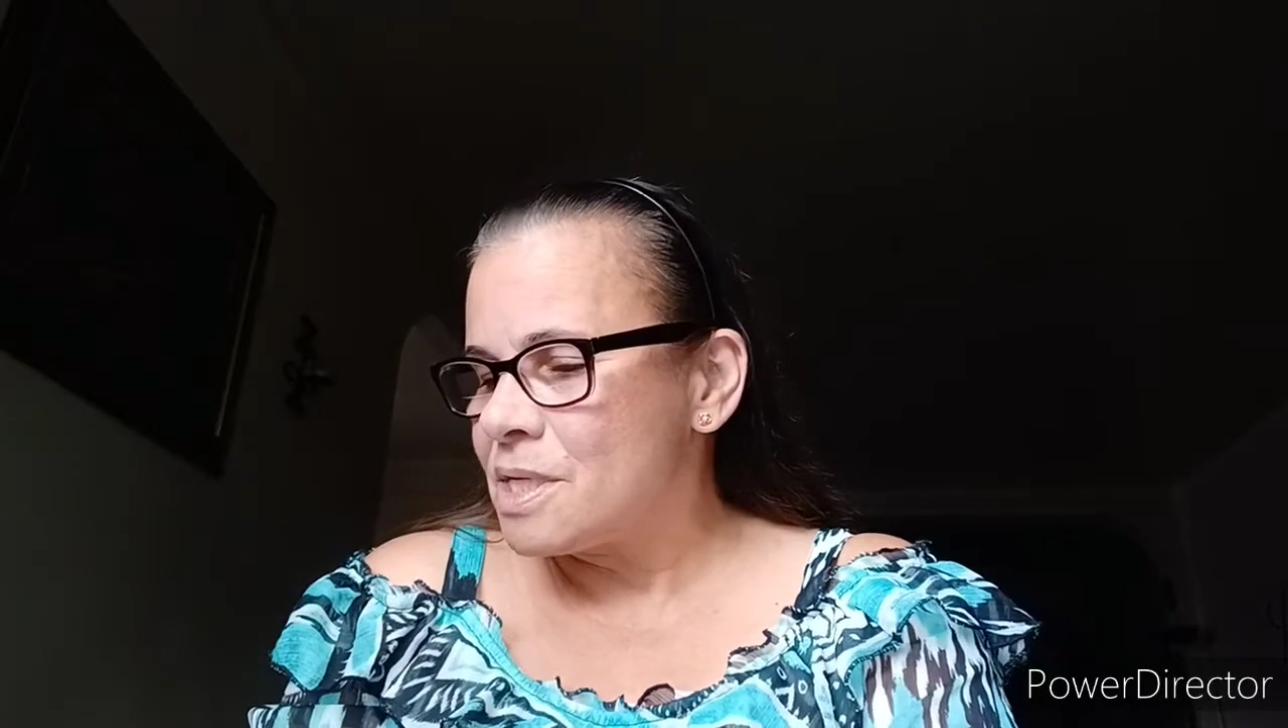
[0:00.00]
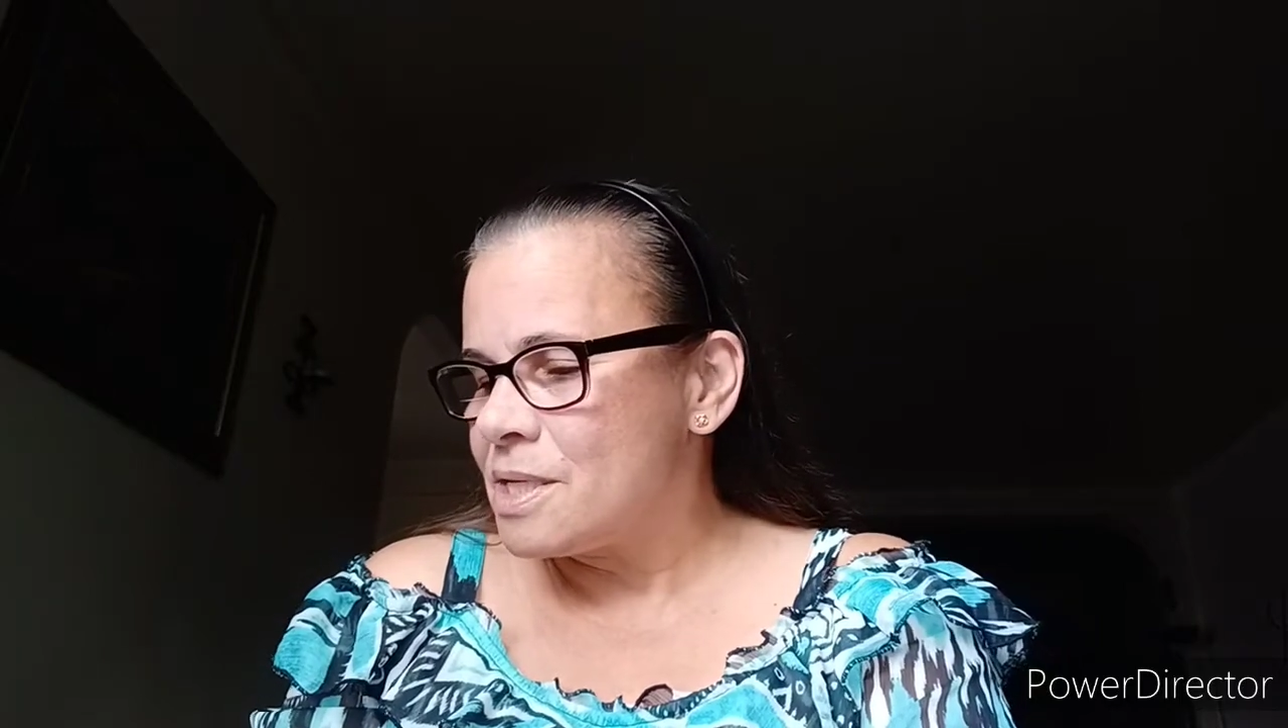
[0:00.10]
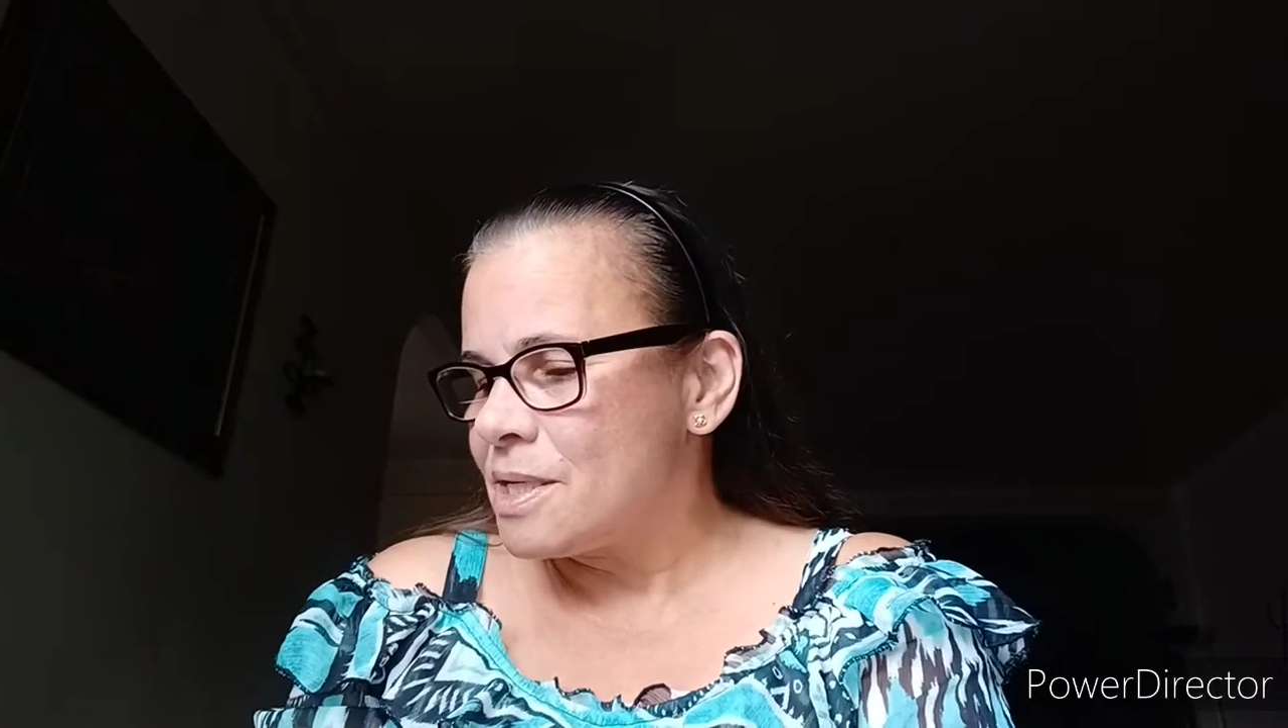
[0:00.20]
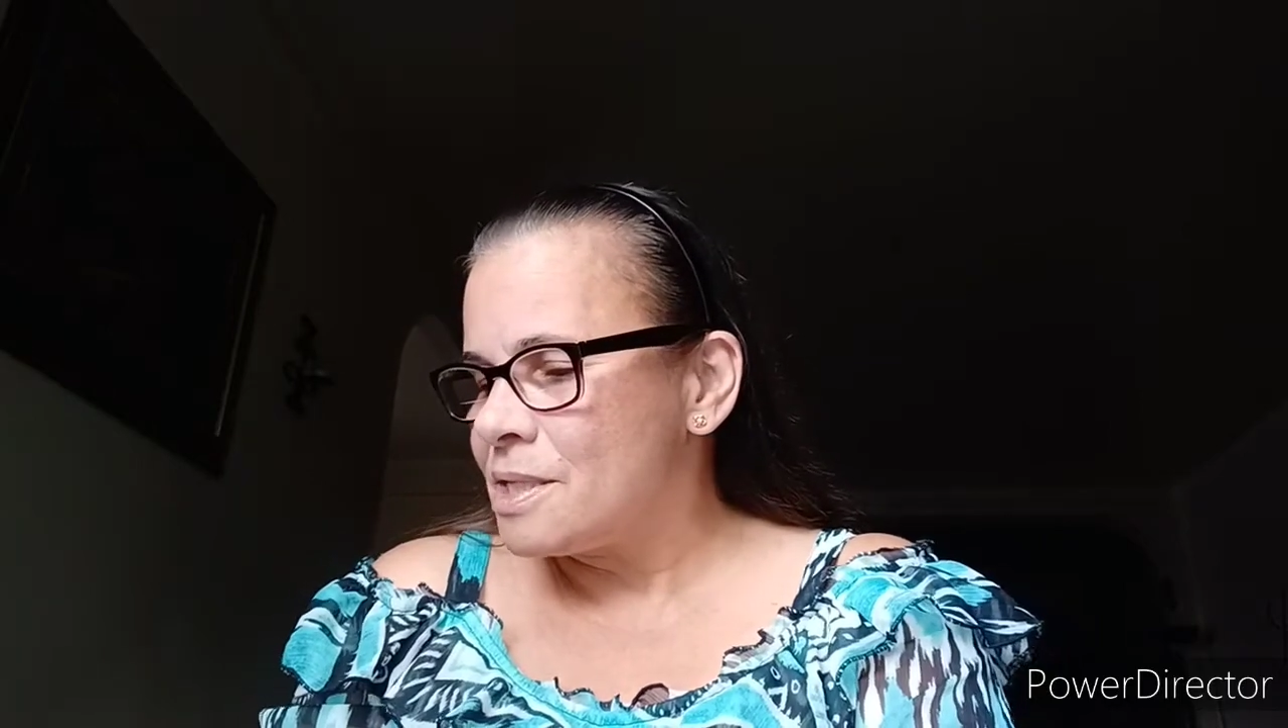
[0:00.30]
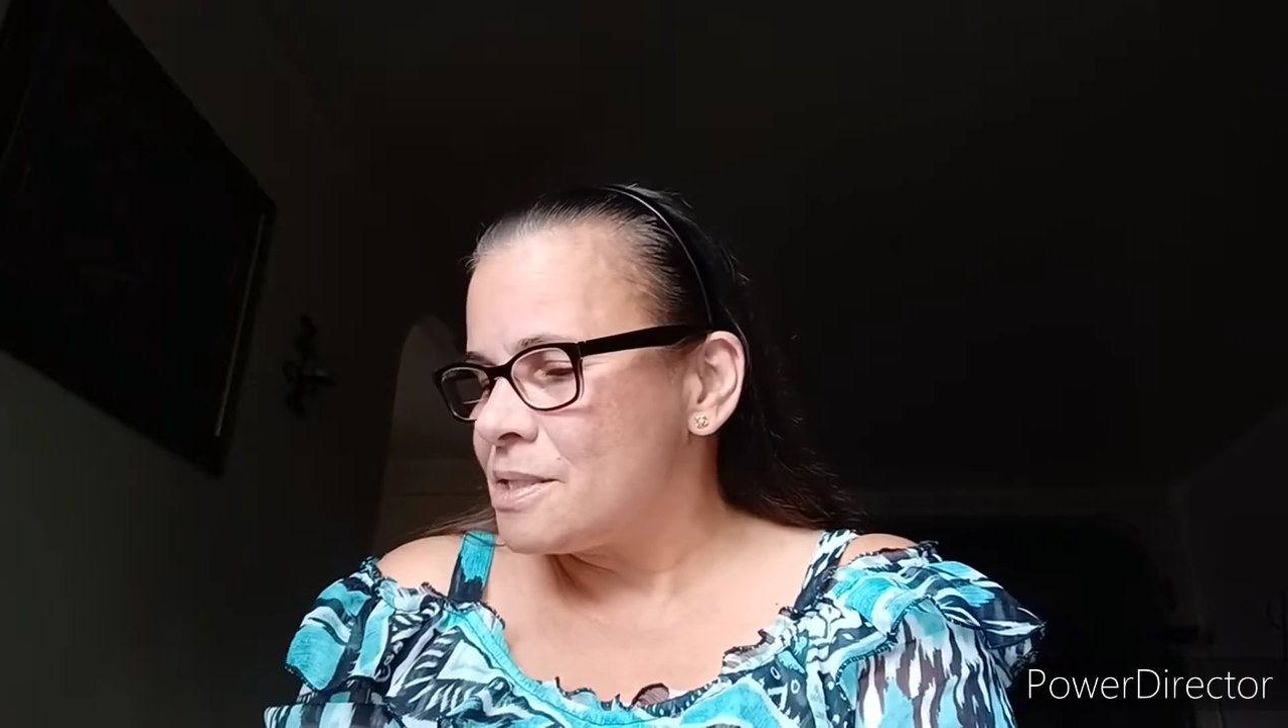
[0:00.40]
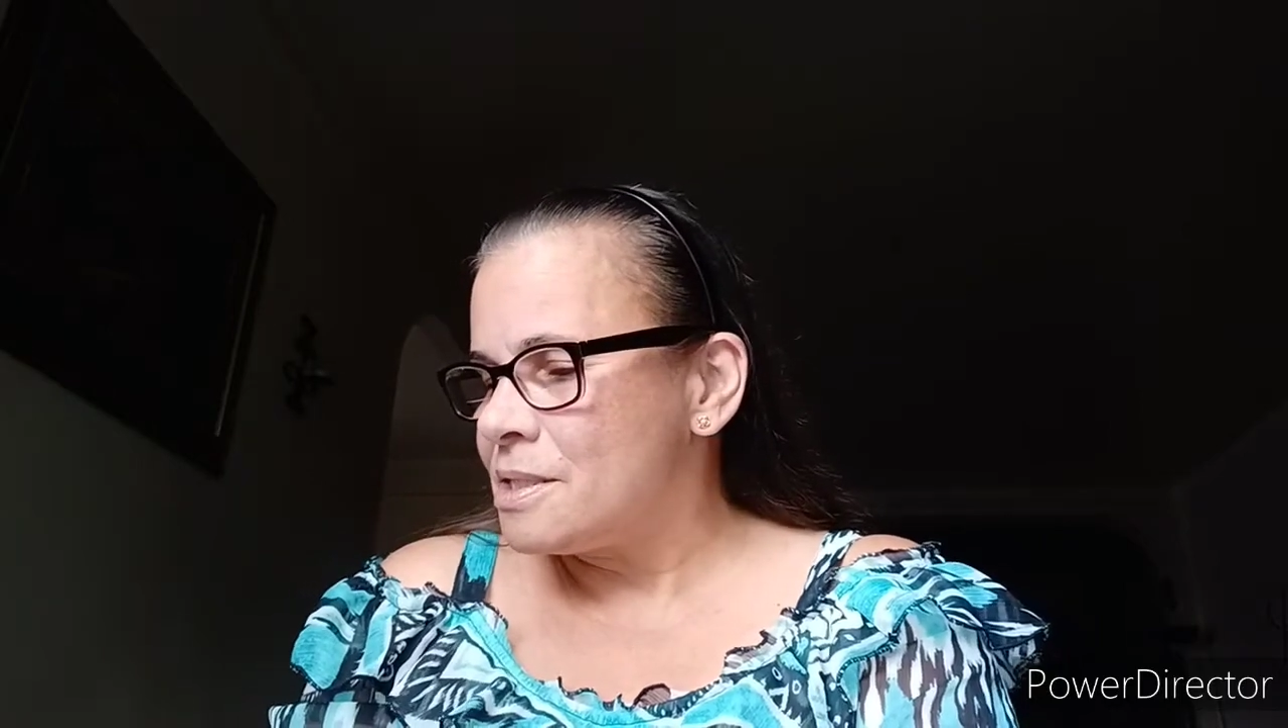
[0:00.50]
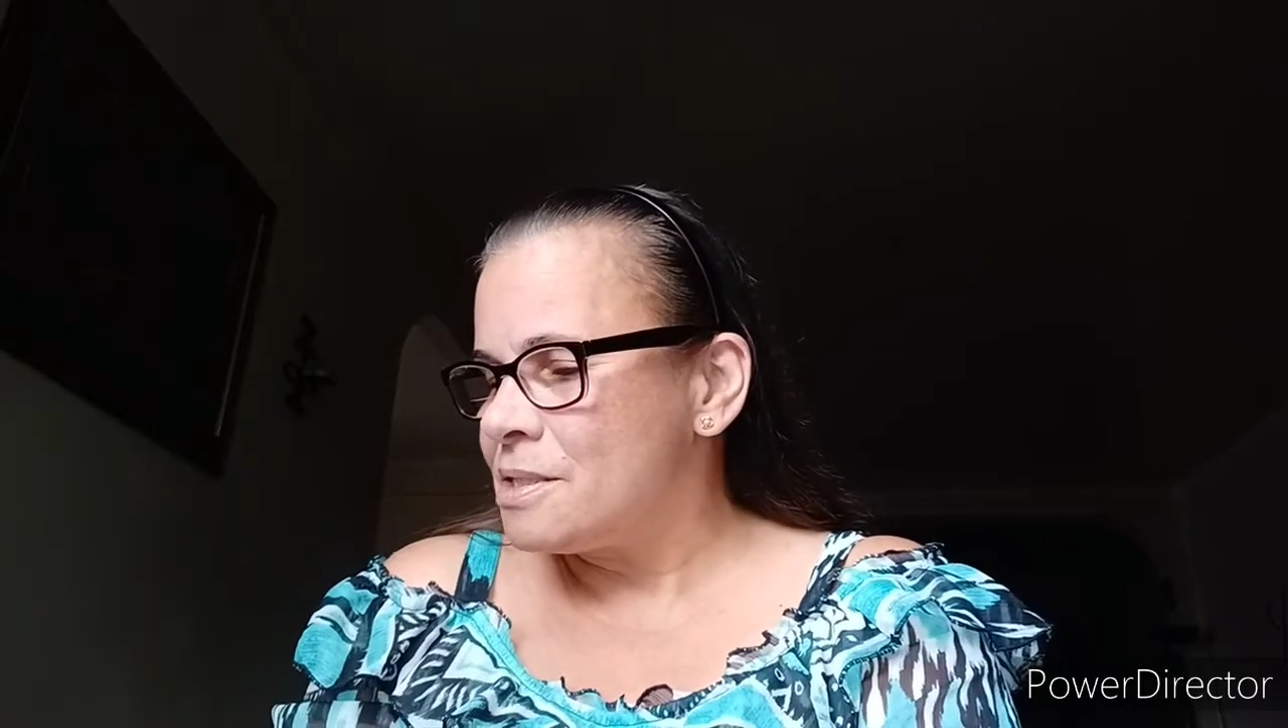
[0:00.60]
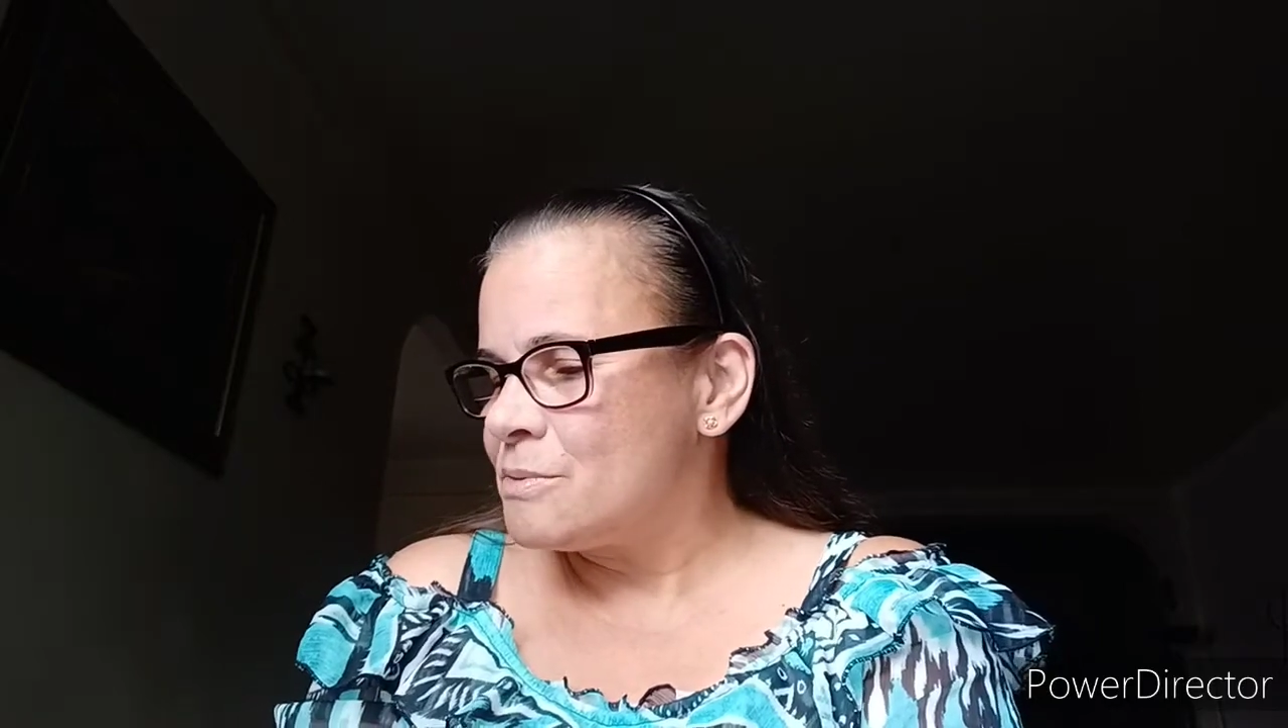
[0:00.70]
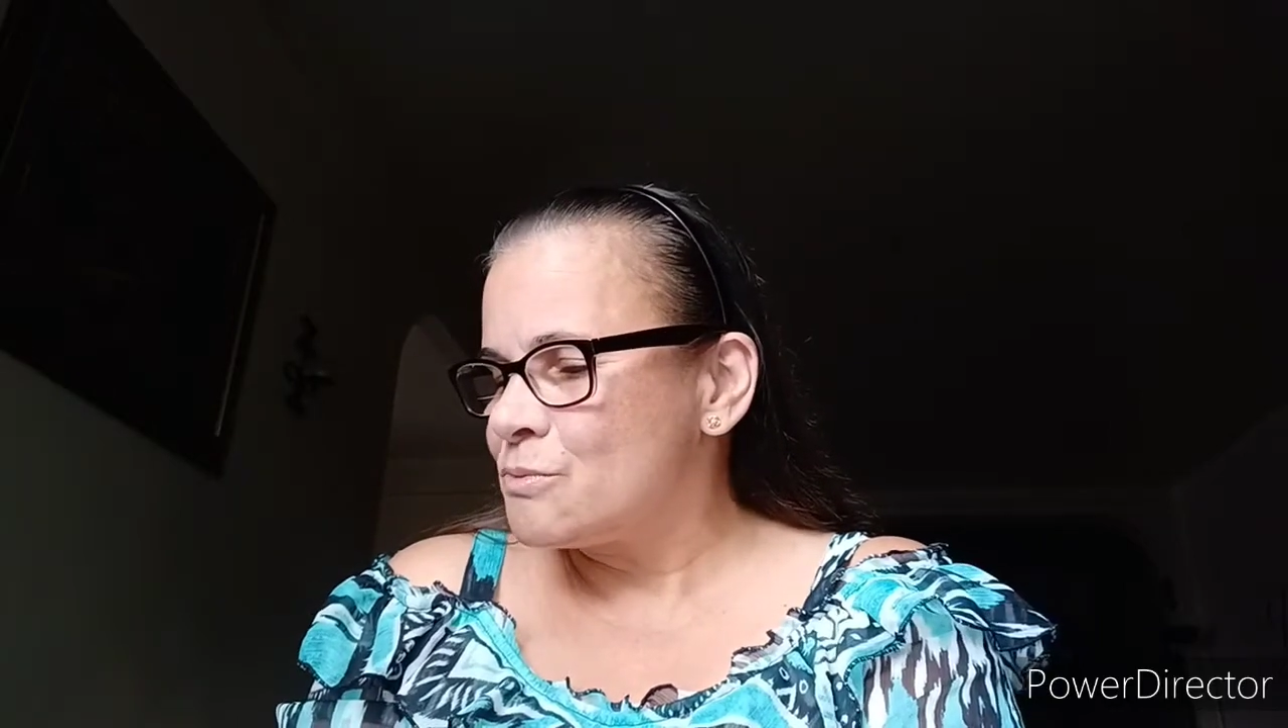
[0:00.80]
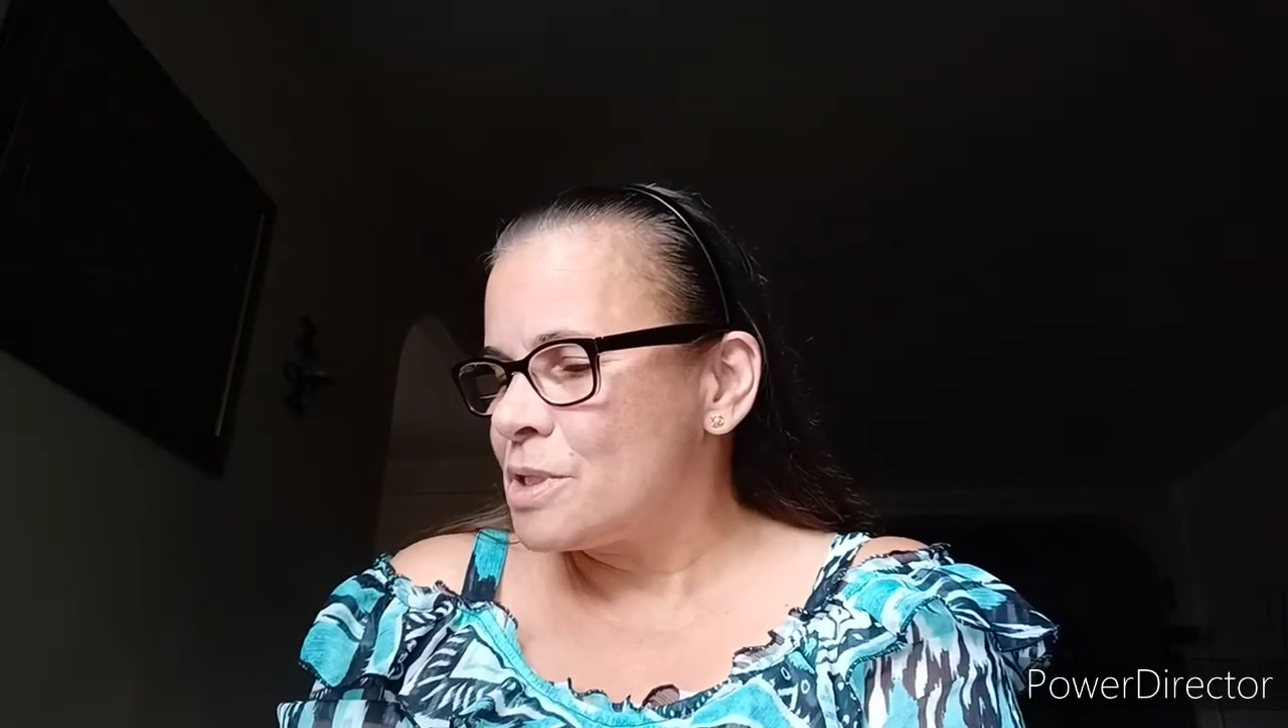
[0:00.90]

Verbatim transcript: cake and the hidden